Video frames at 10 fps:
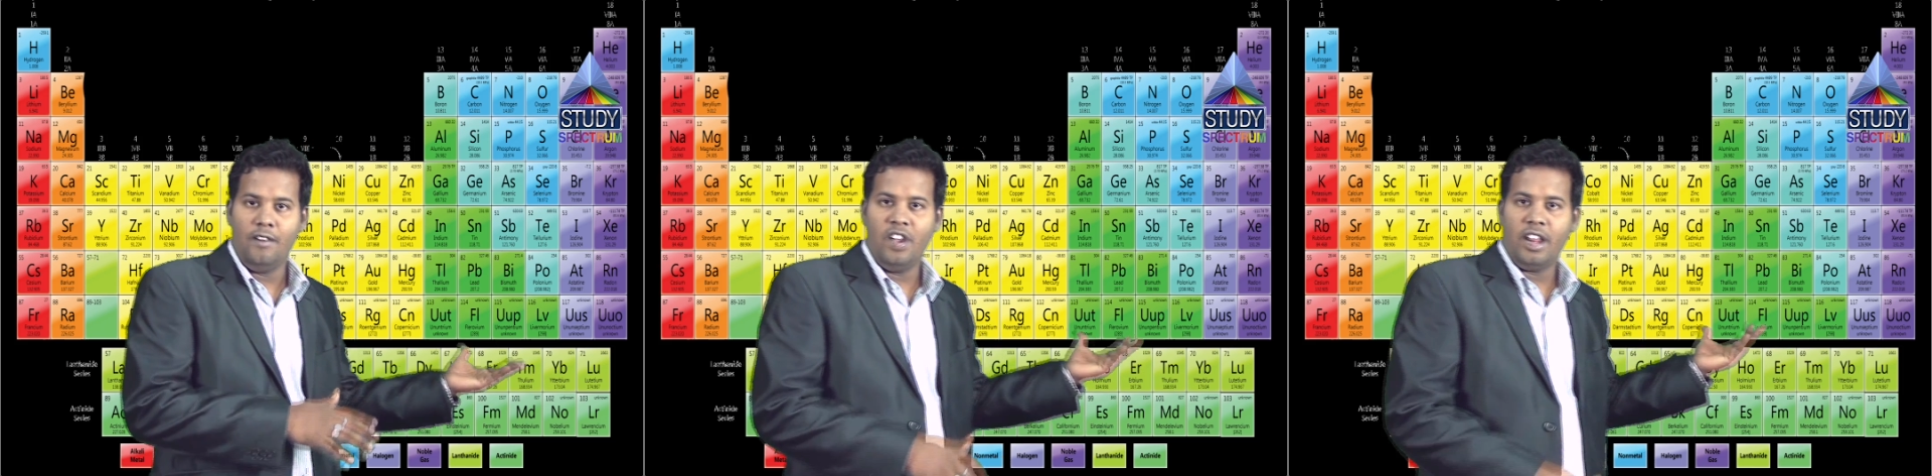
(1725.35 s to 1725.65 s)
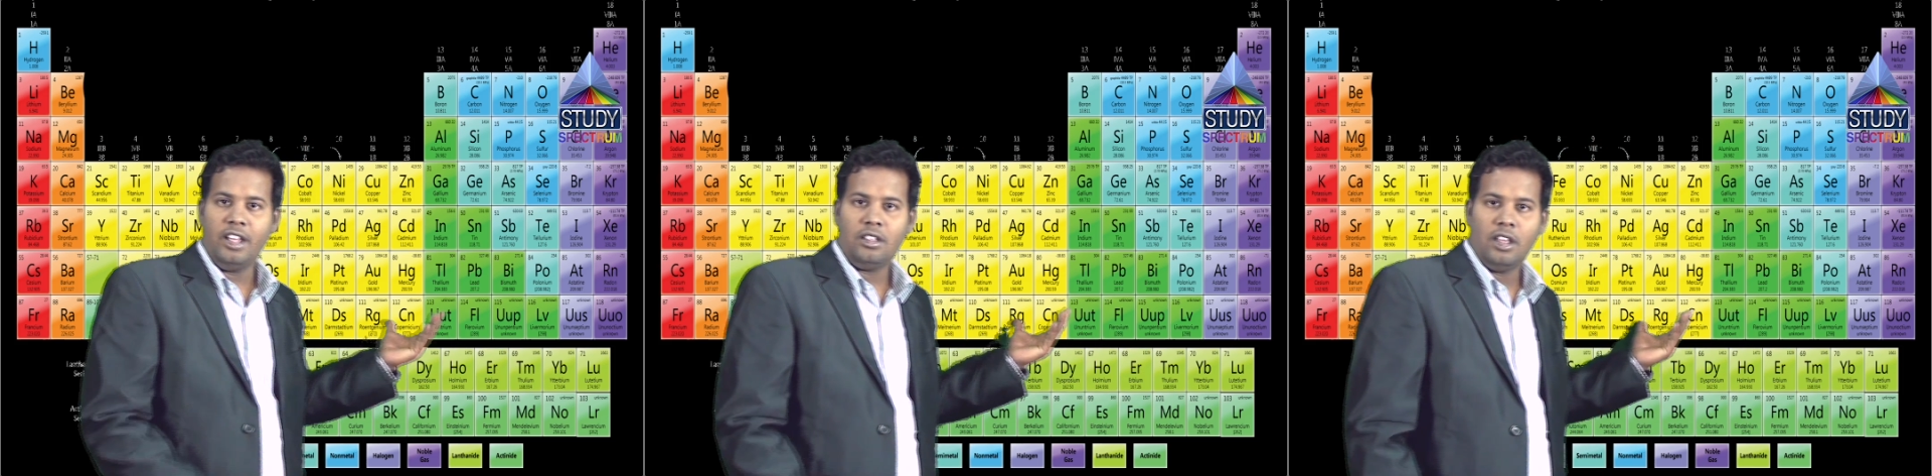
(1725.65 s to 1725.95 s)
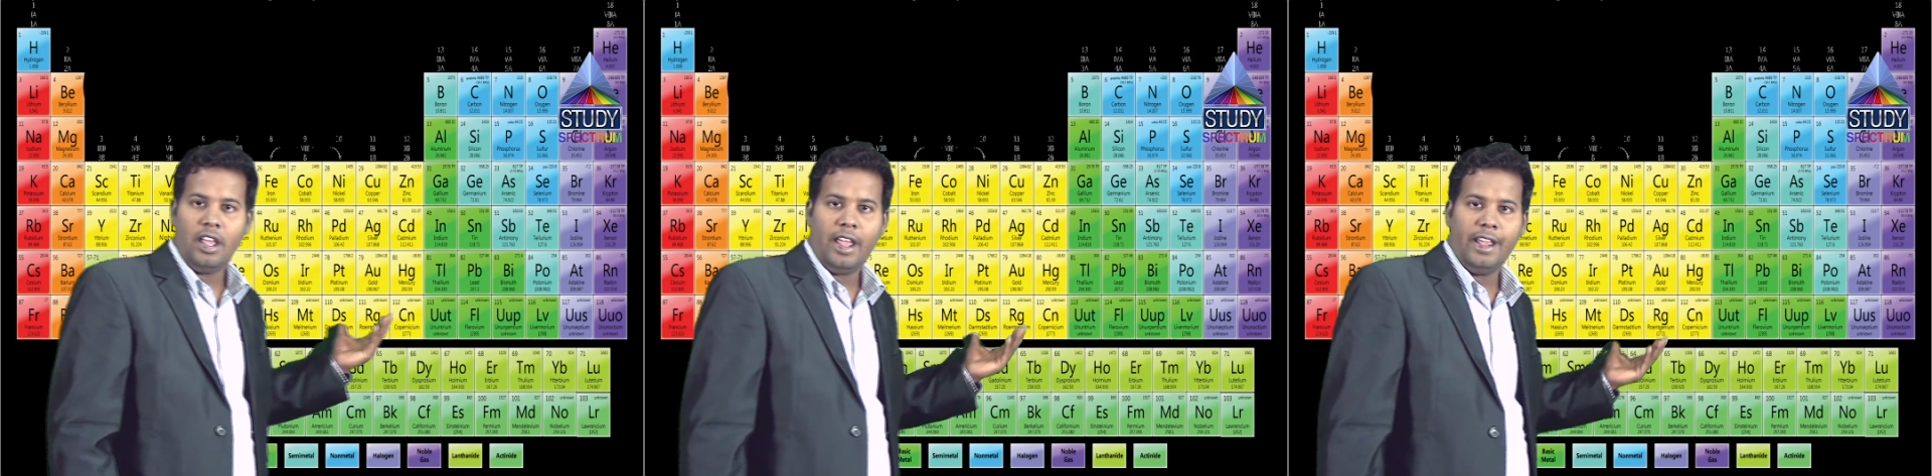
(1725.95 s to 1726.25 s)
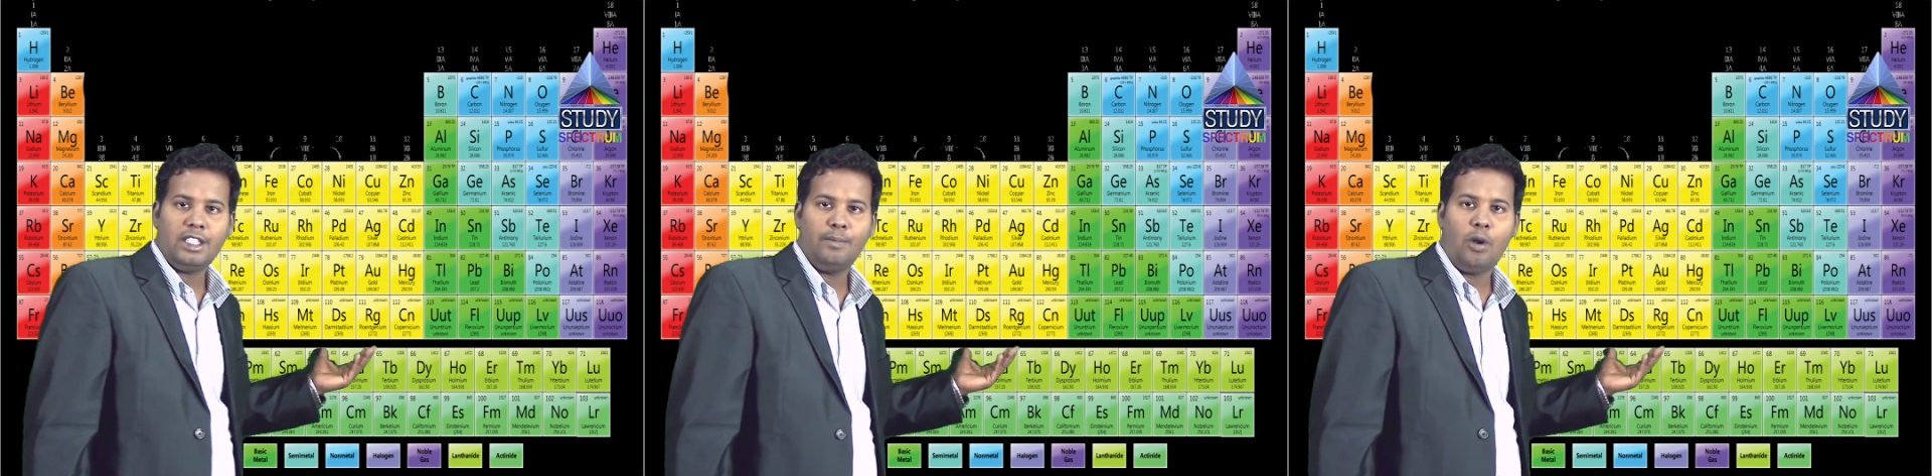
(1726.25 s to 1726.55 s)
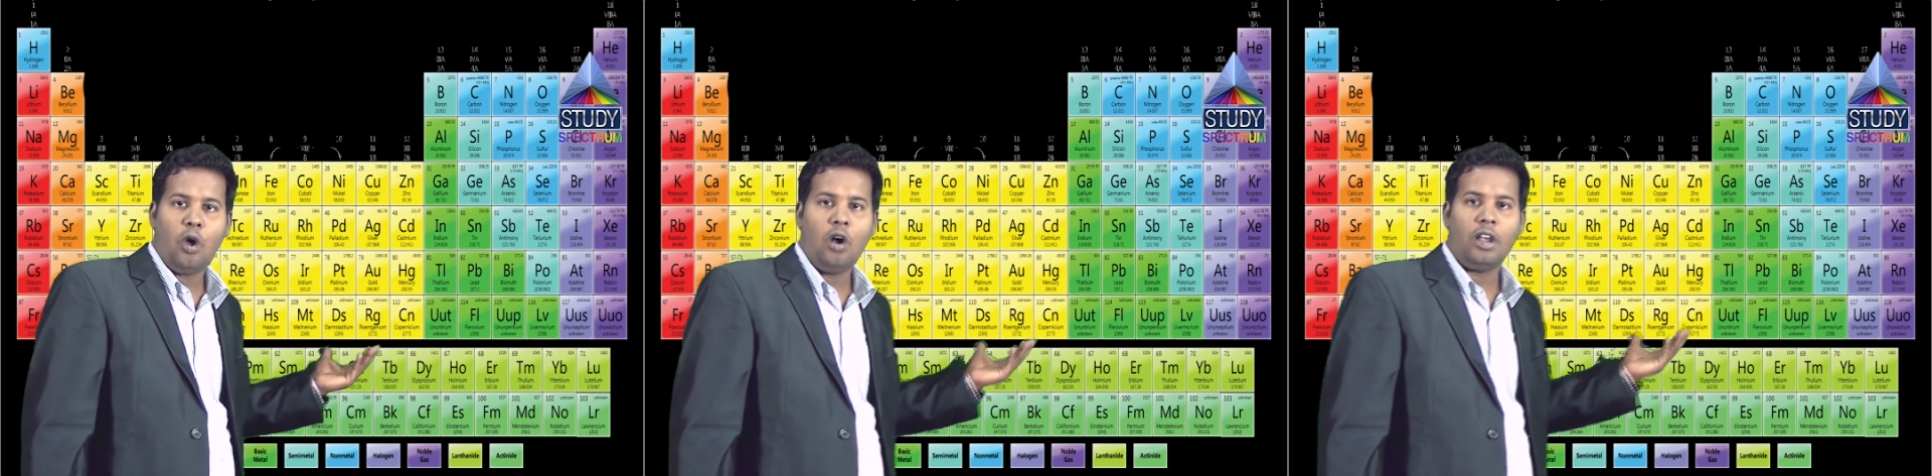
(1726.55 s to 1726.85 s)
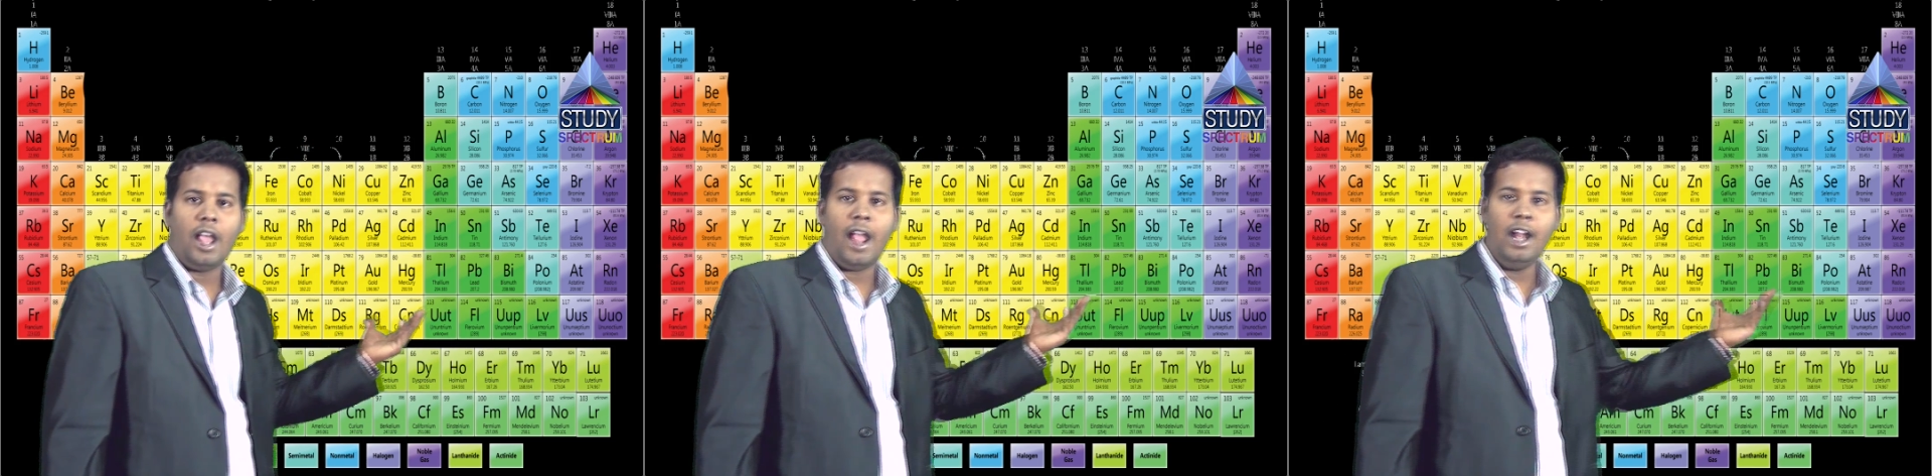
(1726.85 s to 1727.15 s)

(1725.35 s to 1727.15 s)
whereas S block